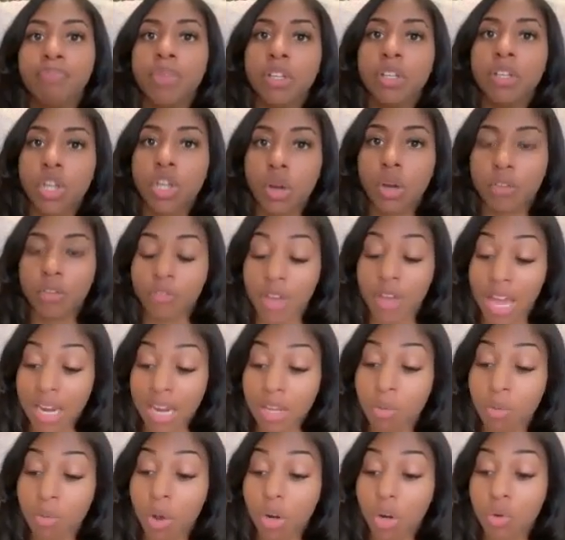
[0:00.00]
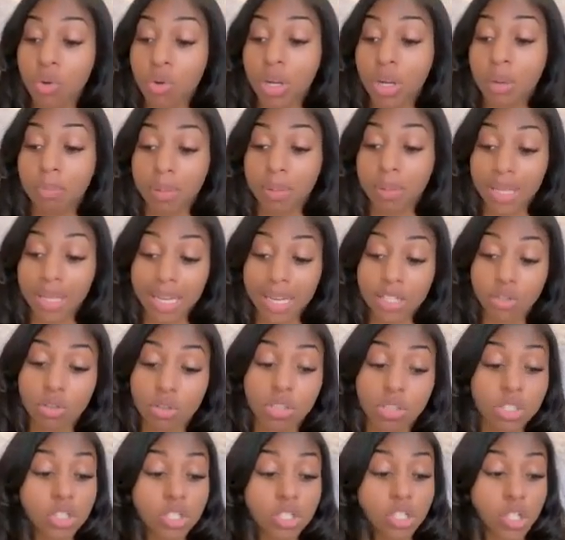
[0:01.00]
So if anyone who complains or
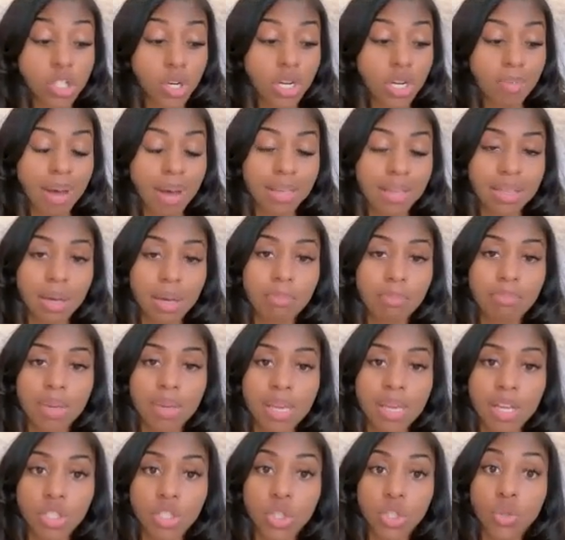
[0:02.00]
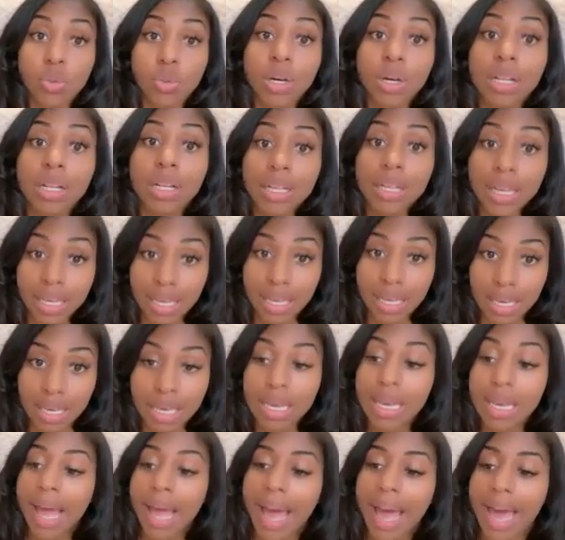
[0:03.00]
is concerned about them being too clingy
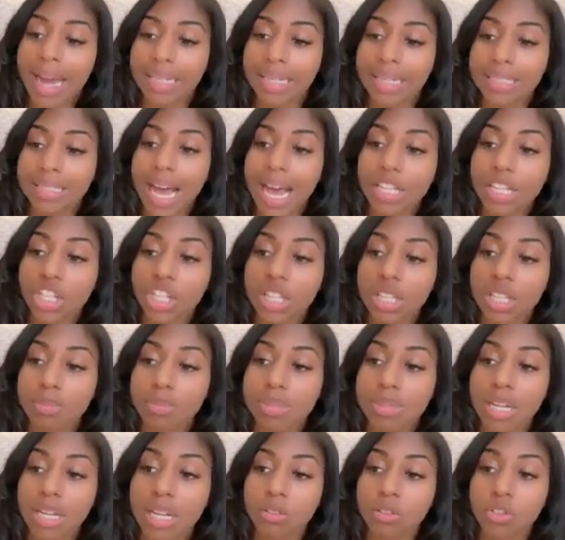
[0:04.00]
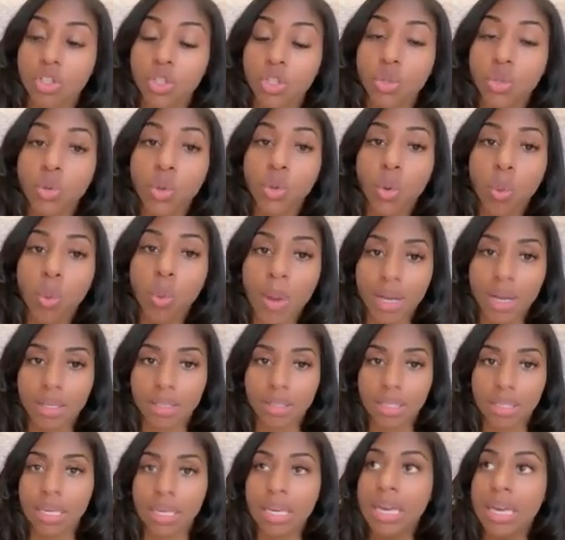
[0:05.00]
and attaching themselves too
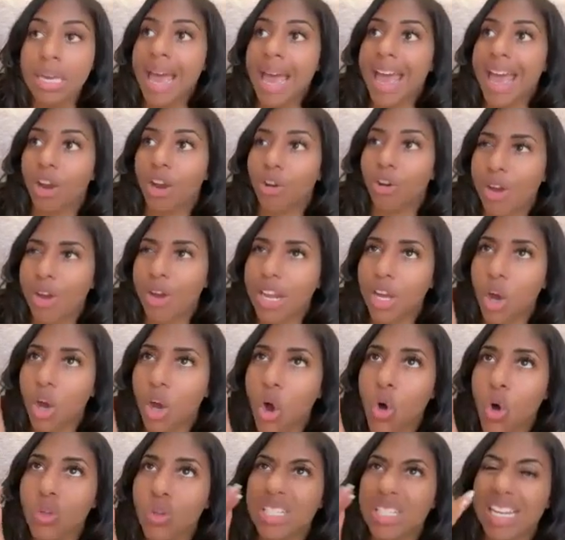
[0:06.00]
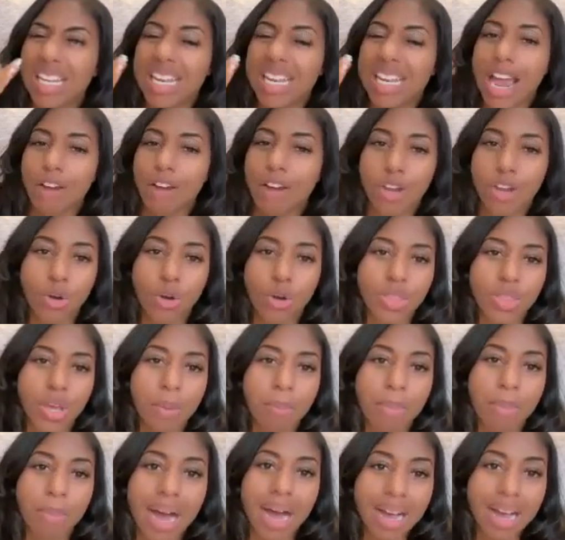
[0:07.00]
quickly and creating a whole scenario in
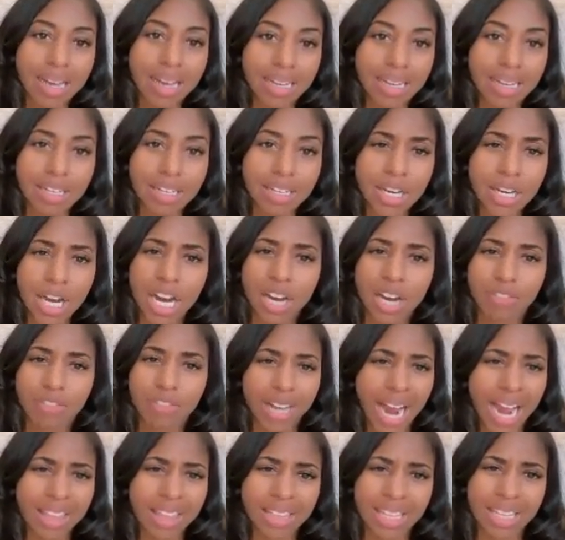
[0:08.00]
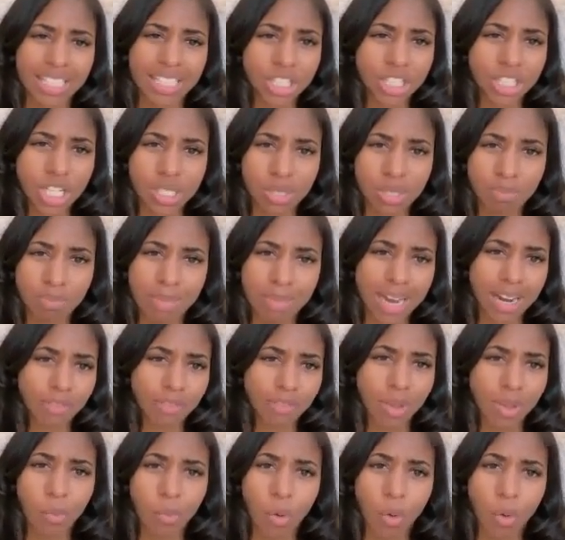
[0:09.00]
their mind of a guy that they just met,
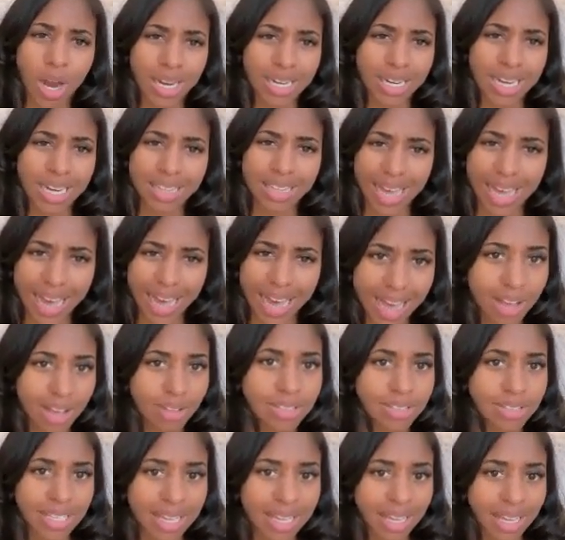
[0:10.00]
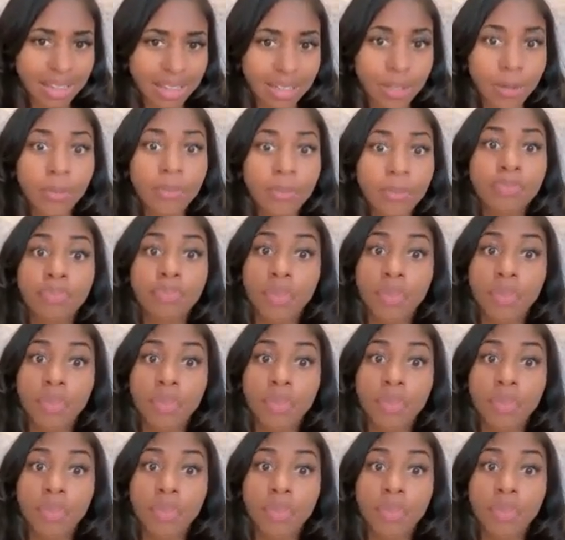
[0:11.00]
of them walking down the aisle together,